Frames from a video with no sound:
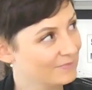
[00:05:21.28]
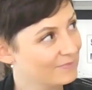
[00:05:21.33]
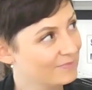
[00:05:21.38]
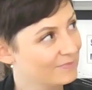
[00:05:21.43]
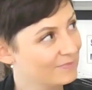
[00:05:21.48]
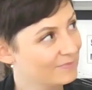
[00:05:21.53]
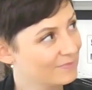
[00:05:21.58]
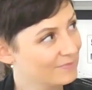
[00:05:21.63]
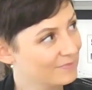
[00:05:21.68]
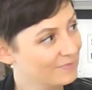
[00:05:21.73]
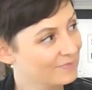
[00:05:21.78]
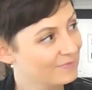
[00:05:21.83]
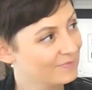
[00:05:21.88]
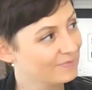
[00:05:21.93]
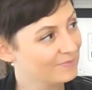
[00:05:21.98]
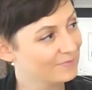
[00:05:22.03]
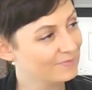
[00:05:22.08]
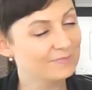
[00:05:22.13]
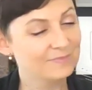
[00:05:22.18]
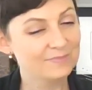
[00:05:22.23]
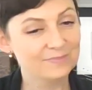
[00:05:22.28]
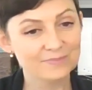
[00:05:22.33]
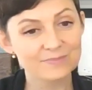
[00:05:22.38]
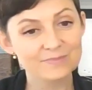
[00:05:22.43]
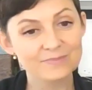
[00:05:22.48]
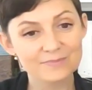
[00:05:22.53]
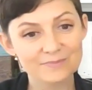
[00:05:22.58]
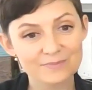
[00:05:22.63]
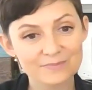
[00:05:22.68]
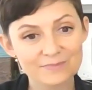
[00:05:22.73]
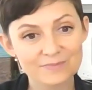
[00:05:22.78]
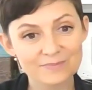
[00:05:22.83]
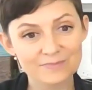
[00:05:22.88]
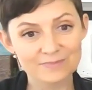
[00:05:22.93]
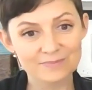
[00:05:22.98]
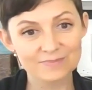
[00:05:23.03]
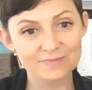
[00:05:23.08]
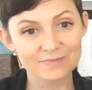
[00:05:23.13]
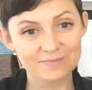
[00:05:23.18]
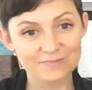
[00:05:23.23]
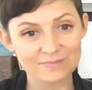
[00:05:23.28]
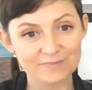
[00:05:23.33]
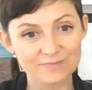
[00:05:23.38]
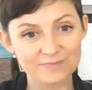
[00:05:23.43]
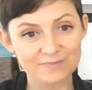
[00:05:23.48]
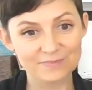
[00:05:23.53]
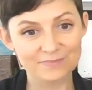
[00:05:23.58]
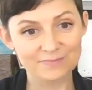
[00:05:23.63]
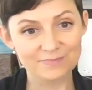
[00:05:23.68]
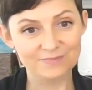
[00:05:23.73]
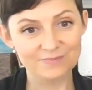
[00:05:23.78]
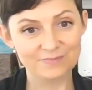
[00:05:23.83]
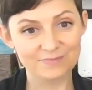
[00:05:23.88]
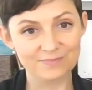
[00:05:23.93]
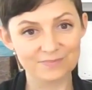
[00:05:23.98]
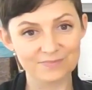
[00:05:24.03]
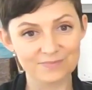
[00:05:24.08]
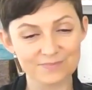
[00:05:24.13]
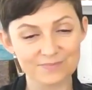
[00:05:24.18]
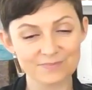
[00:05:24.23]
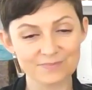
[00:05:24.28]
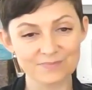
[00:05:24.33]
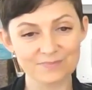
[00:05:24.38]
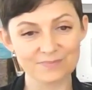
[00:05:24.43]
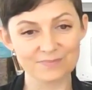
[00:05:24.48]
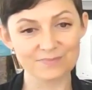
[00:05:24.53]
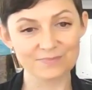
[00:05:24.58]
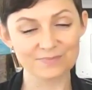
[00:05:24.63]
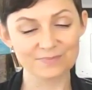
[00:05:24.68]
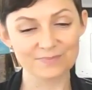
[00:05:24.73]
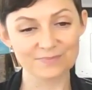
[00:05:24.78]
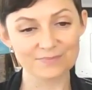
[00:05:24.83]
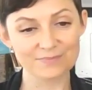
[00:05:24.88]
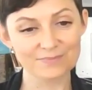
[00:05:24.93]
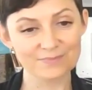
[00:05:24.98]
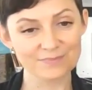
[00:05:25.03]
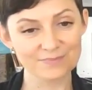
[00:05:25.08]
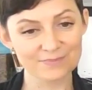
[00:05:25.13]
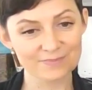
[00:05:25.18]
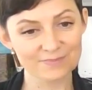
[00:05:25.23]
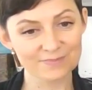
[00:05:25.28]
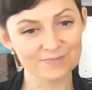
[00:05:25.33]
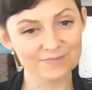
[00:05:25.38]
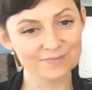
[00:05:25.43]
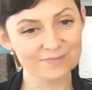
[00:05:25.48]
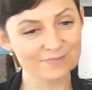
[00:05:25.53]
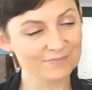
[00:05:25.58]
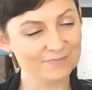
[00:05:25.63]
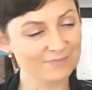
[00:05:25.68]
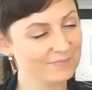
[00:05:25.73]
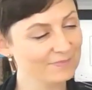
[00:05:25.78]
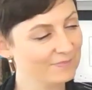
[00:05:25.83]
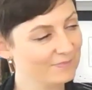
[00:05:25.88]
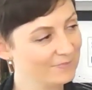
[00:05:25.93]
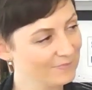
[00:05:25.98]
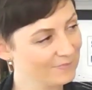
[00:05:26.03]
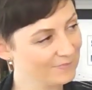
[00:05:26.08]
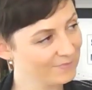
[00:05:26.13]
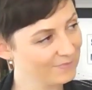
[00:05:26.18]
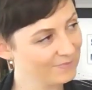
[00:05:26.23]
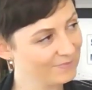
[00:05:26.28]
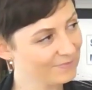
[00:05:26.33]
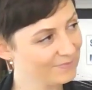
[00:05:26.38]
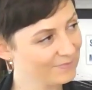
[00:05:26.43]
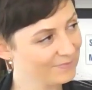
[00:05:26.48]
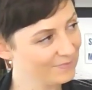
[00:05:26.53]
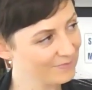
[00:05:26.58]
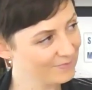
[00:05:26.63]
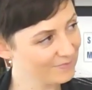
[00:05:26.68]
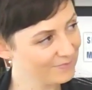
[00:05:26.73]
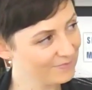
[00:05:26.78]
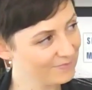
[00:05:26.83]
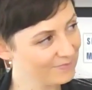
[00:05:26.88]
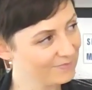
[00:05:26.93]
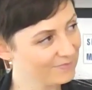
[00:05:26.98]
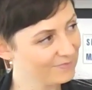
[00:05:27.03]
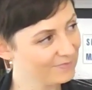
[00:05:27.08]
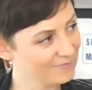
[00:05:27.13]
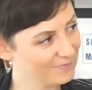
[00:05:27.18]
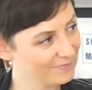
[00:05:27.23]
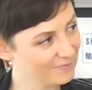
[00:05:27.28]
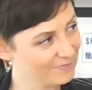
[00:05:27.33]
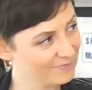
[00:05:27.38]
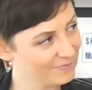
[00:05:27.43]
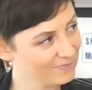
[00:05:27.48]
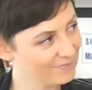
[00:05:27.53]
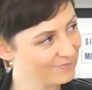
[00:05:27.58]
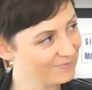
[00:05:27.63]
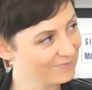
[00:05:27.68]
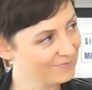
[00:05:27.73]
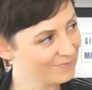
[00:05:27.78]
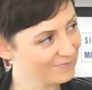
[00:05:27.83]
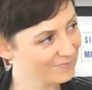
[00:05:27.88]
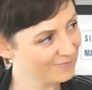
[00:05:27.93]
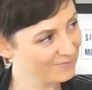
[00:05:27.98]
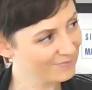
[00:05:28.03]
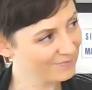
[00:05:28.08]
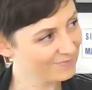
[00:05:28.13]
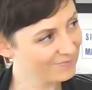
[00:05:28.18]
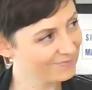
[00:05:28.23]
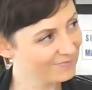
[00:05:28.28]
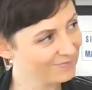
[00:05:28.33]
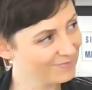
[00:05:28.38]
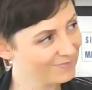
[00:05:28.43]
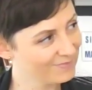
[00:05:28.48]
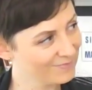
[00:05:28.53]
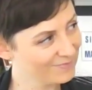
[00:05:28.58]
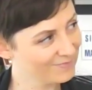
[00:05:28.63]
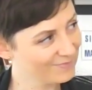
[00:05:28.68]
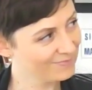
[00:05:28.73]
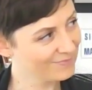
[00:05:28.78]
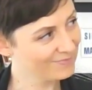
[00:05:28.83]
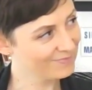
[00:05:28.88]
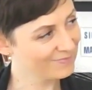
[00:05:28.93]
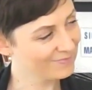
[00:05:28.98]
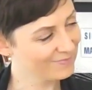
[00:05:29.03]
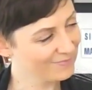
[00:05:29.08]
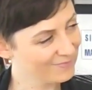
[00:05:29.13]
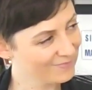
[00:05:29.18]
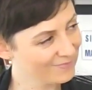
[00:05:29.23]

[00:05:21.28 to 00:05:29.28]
(not speaking)